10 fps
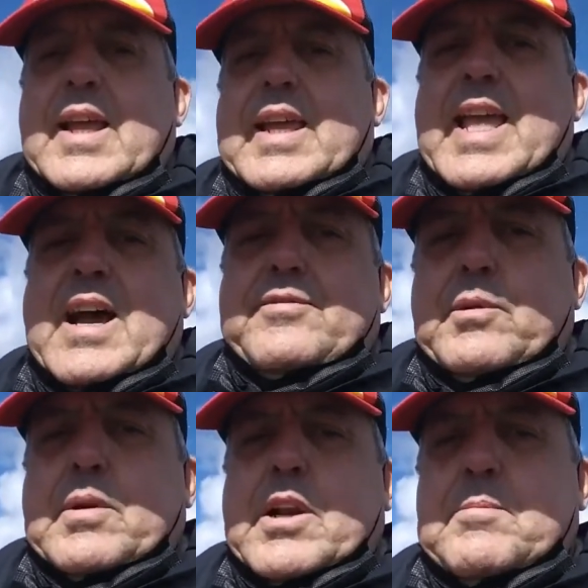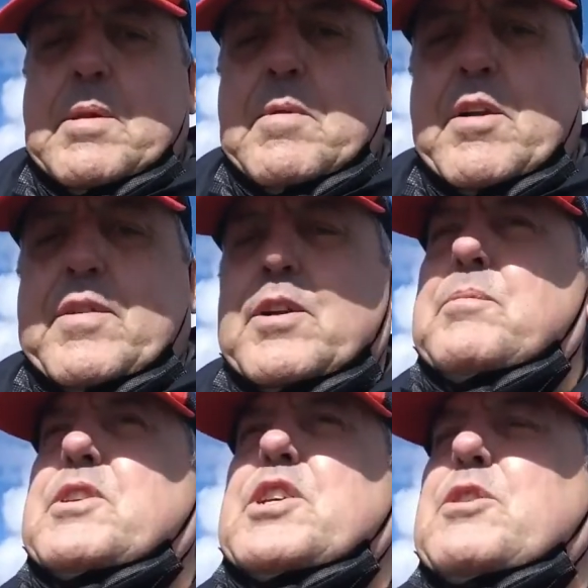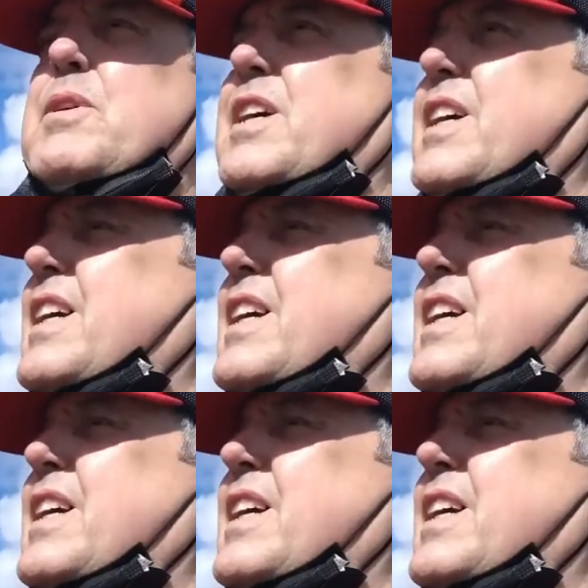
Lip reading: Yeah, I think we're going to be moving up to